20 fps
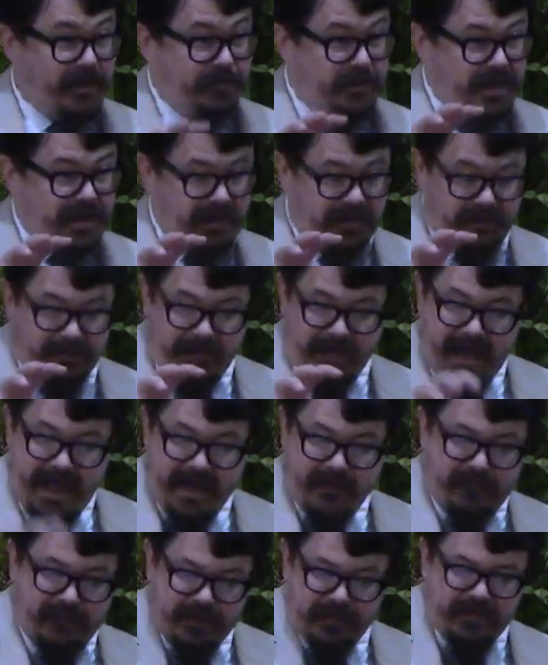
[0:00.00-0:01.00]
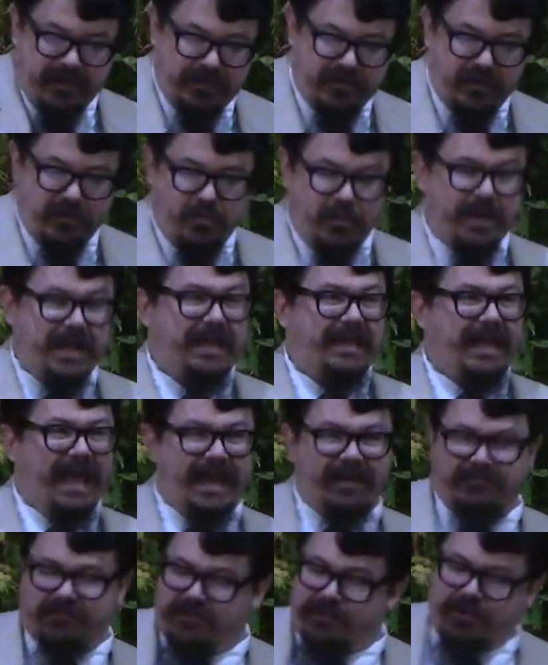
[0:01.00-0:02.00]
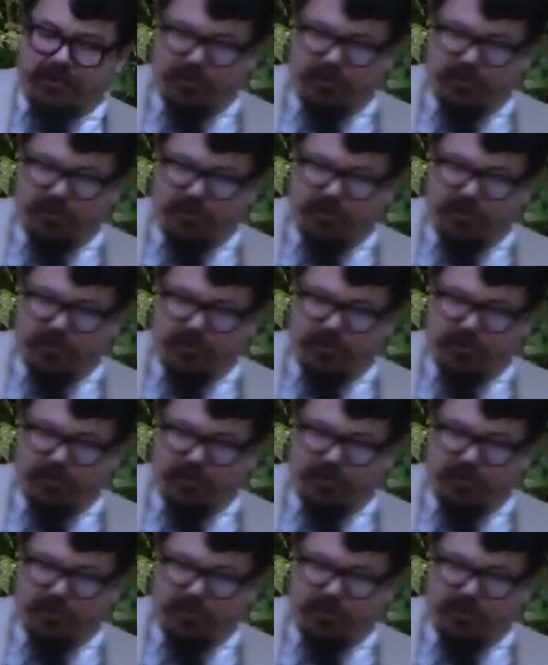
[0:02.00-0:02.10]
because everything that we get just